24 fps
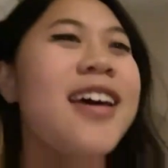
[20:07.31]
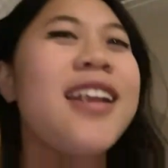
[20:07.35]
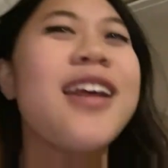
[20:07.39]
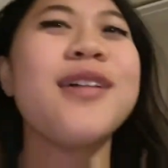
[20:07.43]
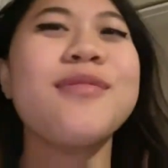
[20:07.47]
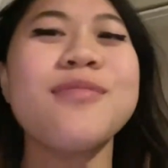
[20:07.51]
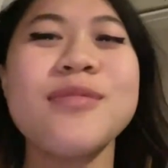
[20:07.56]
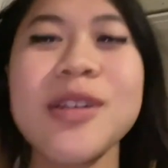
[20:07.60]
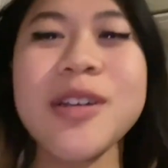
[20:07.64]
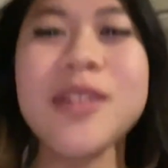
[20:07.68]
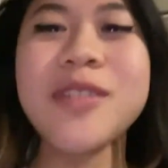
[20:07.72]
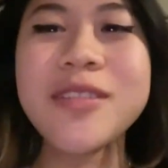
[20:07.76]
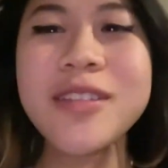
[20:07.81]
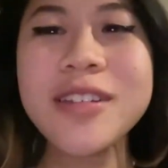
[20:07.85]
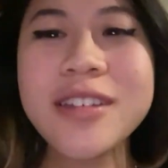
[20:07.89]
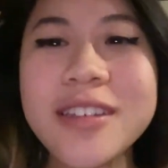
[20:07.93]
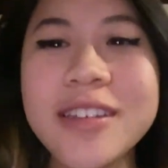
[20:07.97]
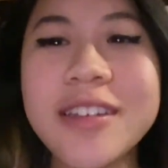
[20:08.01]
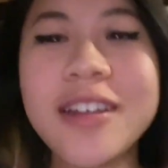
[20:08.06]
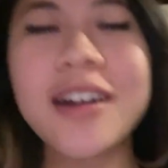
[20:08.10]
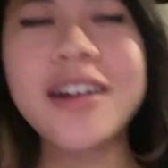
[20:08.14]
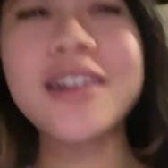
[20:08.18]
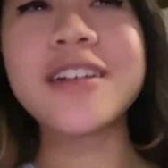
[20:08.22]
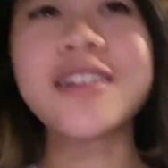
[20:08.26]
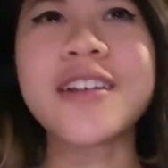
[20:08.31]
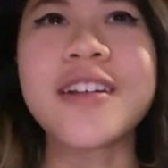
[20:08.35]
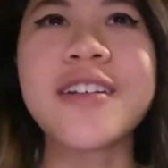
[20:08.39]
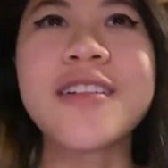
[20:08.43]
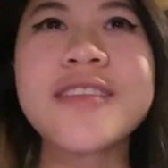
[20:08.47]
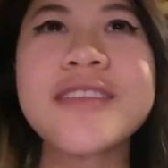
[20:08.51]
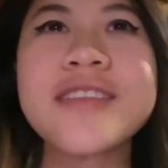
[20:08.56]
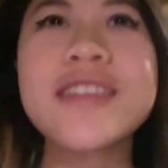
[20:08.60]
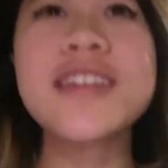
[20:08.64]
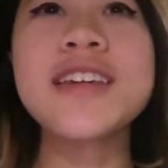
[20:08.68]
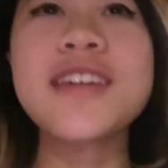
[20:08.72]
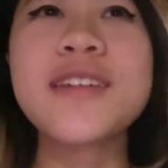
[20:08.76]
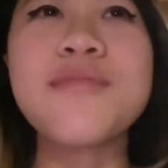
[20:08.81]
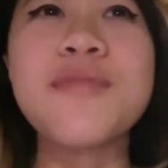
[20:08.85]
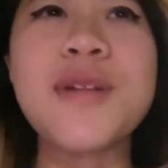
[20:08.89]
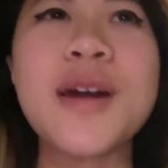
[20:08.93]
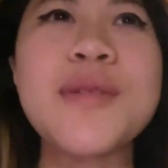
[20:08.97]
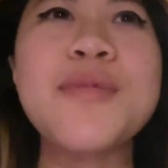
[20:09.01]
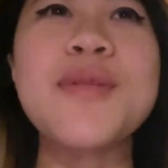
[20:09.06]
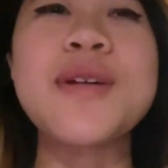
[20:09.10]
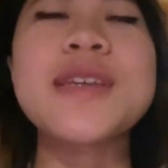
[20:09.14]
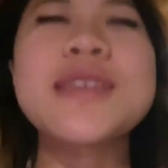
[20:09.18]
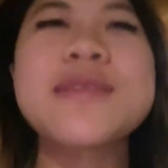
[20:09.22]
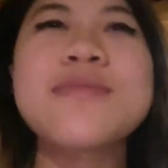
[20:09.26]
I'm totally not currently in my
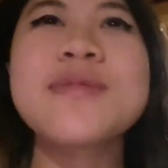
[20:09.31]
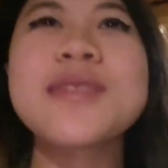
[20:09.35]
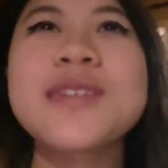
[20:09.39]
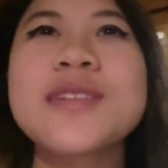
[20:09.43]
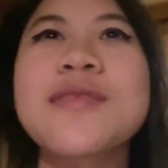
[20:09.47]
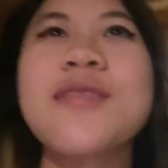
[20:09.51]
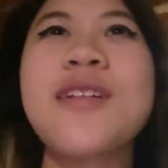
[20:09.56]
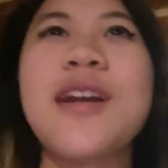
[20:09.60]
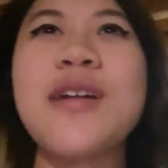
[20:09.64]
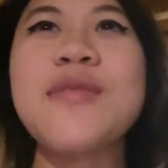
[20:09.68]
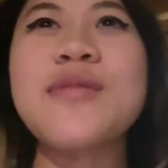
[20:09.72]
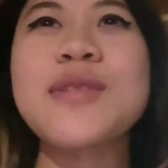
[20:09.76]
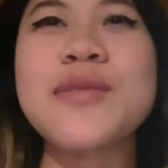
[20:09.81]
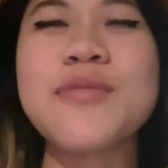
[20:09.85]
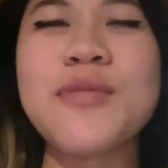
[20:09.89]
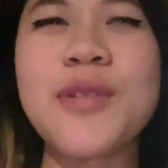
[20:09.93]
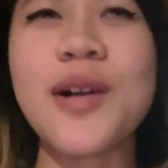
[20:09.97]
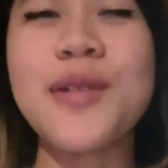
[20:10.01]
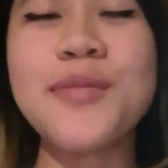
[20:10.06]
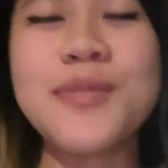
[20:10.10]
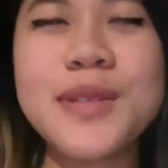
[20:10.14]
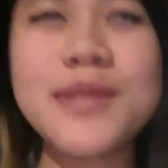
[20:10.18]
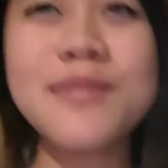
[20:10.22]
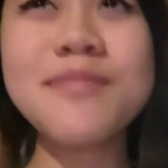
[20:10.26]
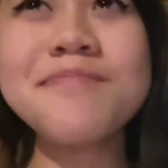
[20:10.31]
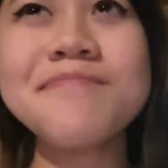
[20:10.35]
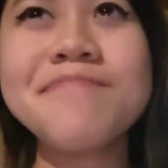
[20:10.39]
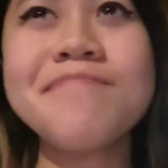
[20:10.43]
basement grabbing ramen.